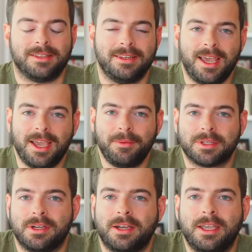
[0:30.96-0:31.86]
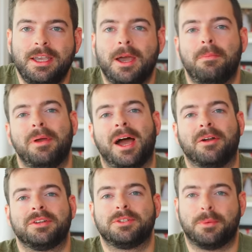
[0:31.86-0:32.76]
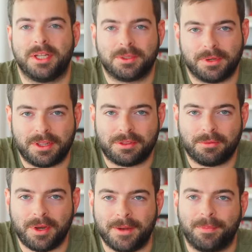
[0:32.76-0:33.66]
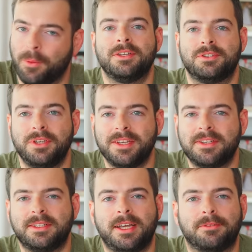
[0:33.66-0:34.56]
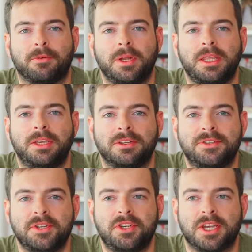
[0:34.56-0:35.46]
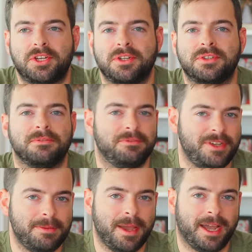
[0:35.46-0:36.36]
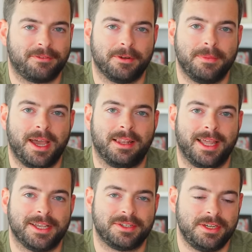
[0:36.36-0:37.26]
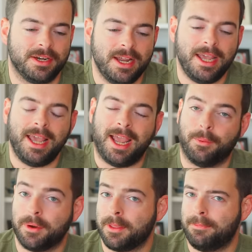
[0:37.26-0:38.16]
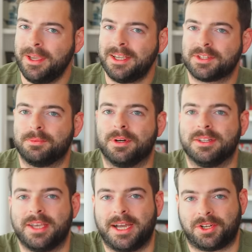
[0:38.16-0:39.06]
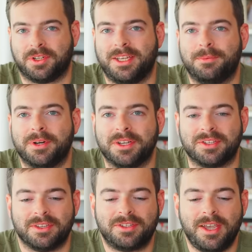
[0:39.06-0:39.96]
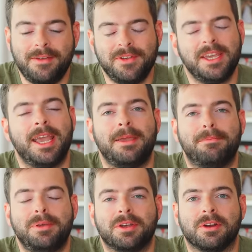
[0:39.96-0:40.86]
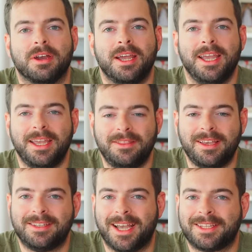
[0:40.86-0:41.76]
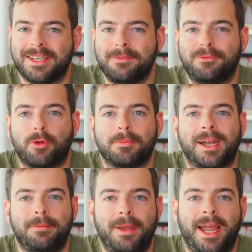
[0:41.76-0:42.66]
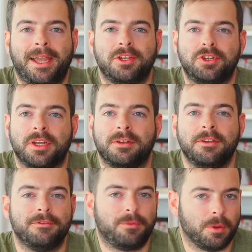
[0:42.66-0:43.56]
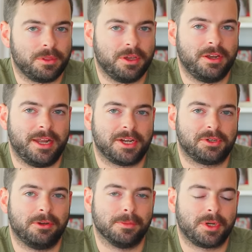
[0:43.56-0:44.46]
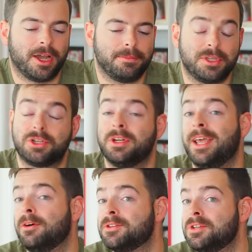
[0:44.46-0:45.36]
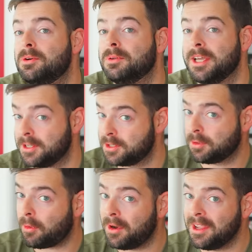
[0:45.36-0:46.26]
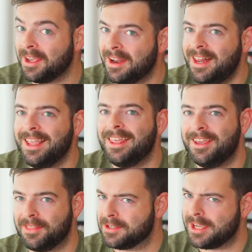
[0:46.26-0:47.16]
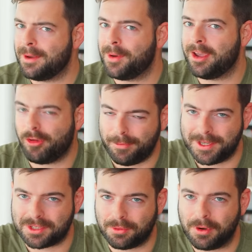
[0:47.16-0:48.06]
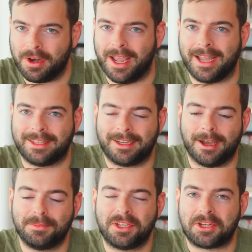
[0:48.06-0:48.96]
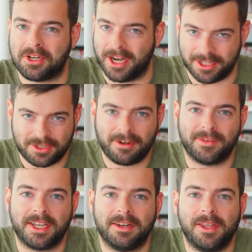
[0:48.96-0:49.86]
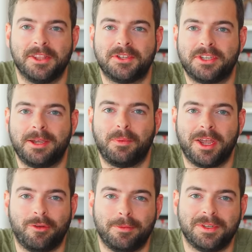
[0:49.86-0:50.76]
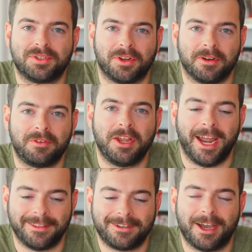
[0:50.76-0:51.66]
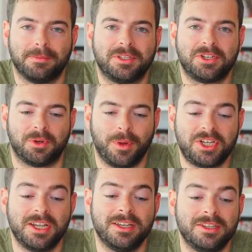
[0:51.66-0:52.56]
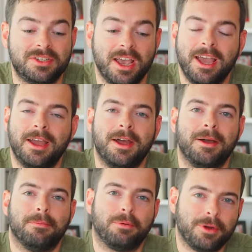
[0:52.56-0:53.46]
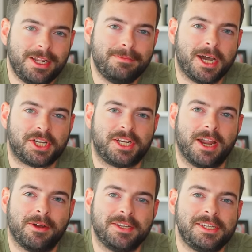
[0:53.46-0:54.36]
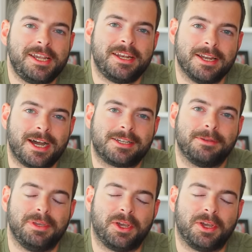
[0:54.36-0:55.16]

today we're talking about 2023. So you guys had a lot of really good suggestions and feedback from that last year. And one of the biggest ones actually was saving a beer in the exact same form that I packaged it for the National Homebrew Competition and also like storing it in the same way it would be stored at the competition and serving it in the same way it would be served at the competition, which is pretty much guaranteed not to be